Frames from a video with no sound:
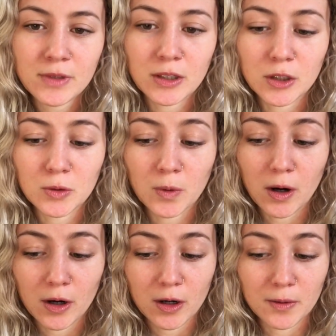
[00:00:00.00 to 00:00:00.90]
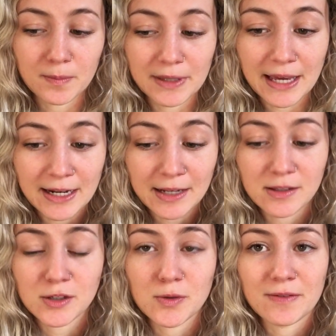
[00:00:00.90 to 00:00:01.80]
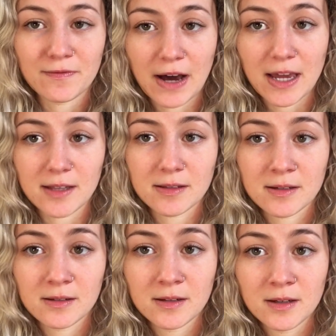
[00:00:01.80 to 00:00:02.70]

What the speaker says: you are beginning to invite